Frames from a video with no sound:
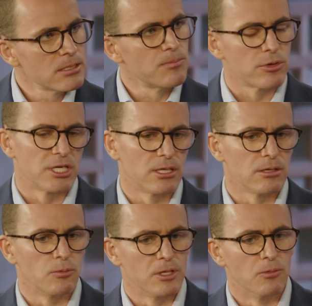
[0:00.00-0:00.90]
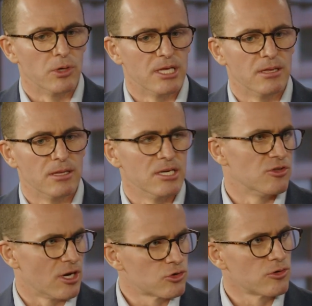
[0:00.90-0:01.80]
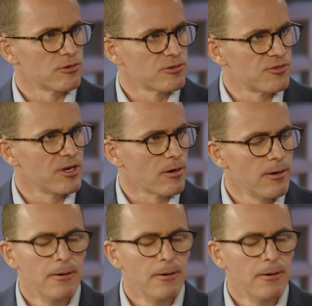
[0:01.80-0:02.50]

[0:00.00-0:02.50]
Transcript: particularly within the industrial sphere,